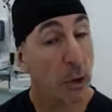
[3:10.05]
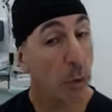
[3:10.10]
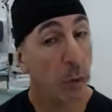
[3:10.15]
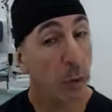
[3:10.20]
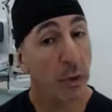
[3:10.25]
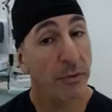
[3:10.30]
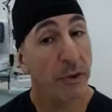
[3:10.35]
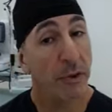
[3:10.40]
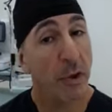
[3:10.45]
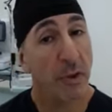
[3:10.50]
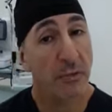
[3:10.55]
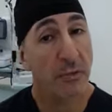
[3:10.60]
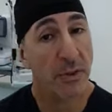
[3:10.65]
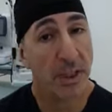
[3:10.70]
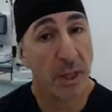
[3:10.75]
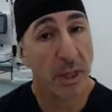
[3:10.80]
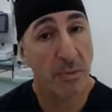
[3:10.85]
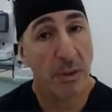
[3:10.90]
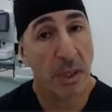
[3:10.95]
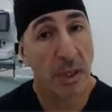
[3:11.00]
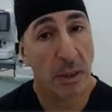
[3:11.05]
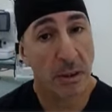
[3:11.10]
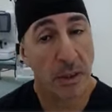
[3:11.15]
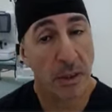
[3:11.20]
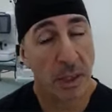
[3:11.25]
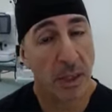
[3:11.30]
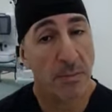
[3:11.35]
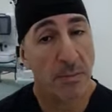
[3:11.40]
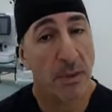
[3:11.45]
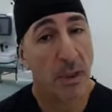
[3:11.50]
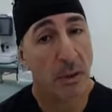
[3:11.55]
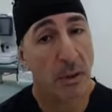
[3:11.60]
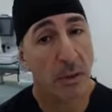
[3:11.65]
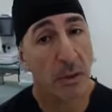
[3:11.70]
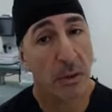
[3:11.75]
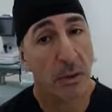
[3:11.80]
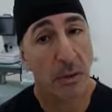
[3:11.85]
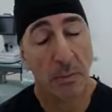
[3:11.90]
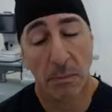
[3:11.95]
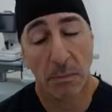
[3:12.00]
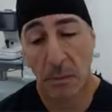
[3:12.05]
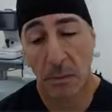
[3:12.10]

You will have heard of stem cells. Stem cells are,